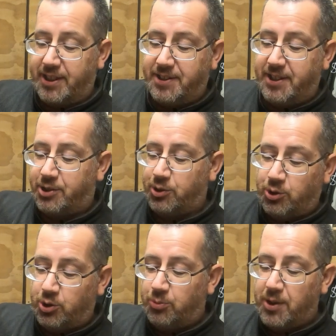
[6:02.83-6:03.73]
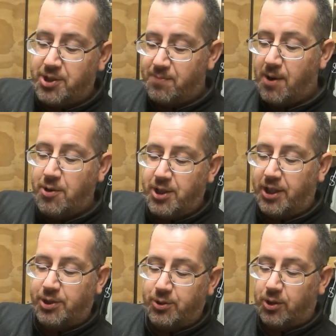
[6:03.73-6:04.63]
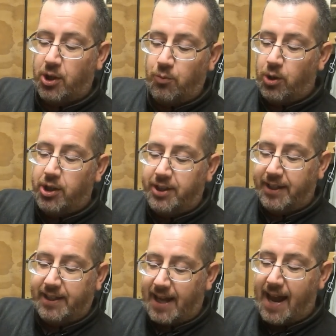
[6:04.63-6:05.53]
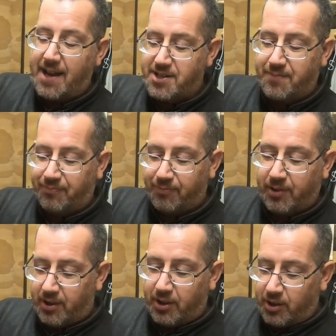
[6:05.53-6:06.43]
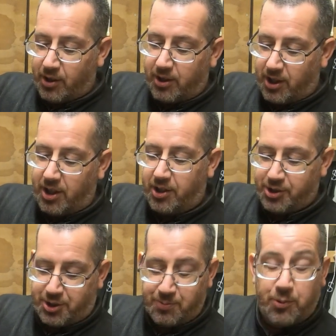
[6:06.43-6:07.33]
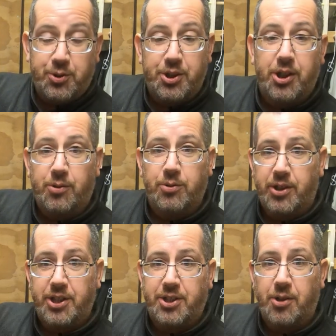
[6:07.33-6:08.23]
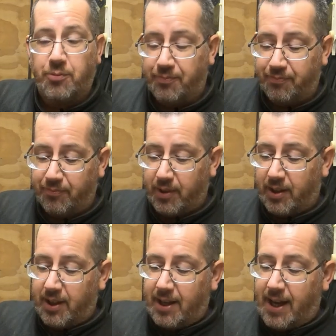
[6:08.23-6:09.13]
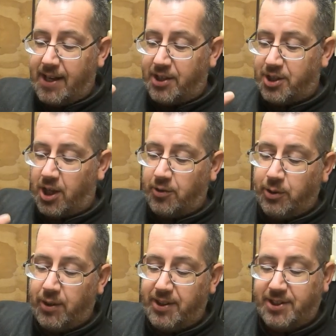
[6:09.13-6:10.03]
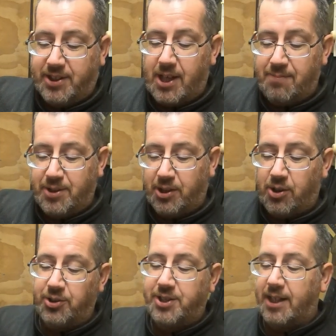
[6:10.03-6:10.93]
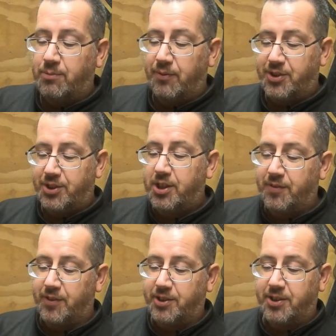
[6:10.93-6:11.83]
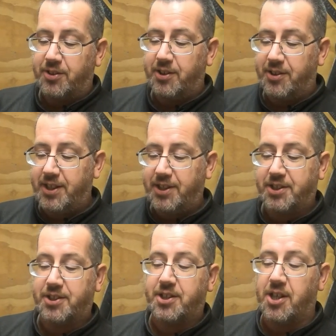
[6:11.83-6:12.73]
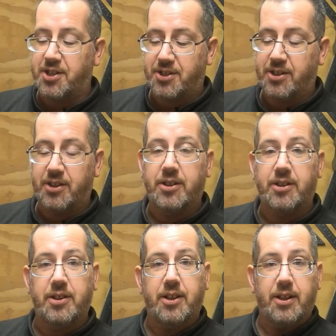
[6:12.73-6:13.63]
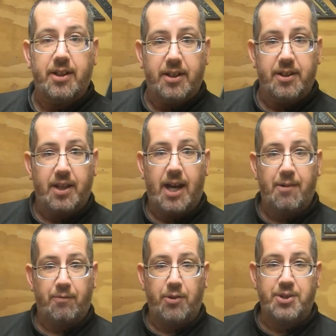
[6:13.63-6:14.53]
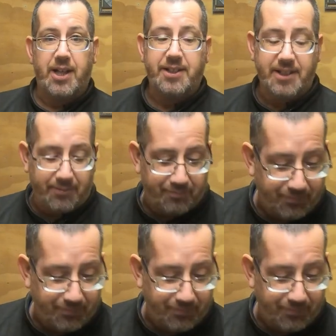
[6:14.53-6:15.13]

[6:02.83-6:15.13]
is it's almost the motor is sort of like working at small circles on its own. And it's only when this comes in contact with a surface that this starts uh, rotating.